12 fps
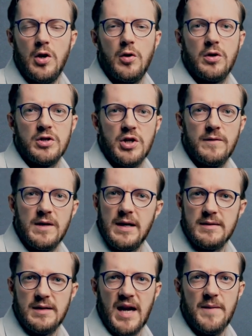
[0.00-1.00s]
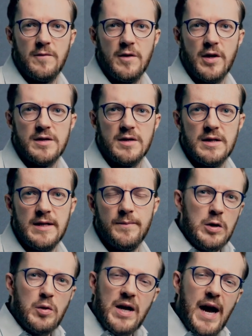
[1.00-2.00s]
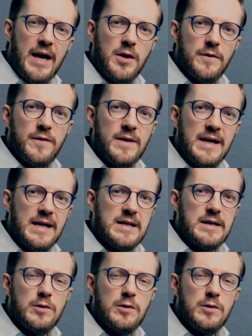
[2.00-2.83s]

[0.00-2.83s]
longevity escape velocity, you kind of need,